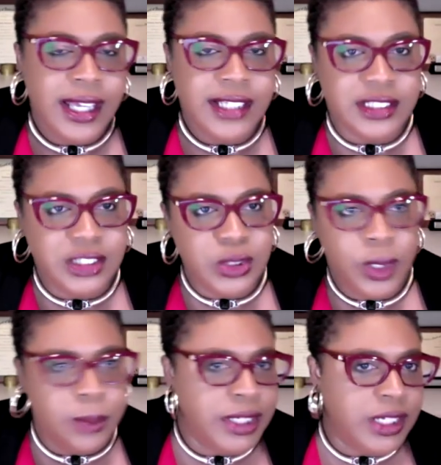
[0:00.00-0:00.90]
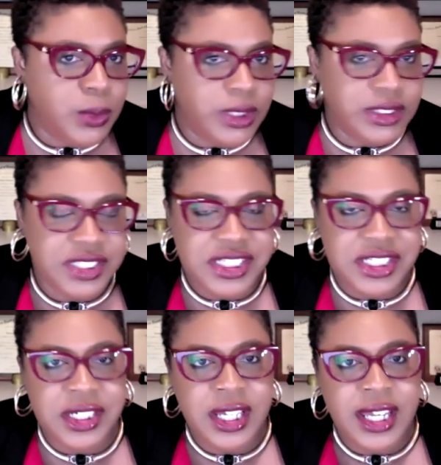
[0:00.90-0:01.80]
There's a student well-being
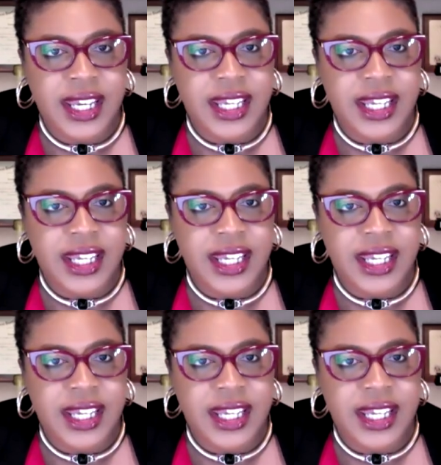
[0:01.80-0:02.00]
questionnaire,